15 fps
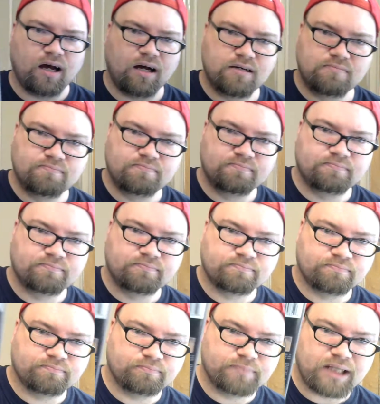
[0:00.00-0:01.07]

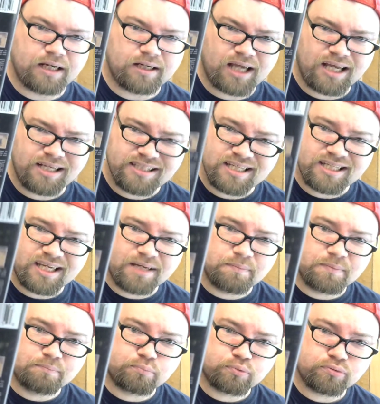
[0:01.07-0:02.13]
But I got to tell you,
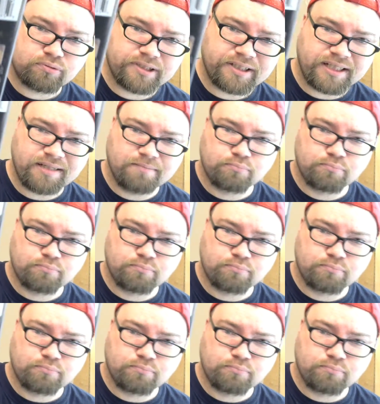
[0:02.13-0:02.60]
I'm pretty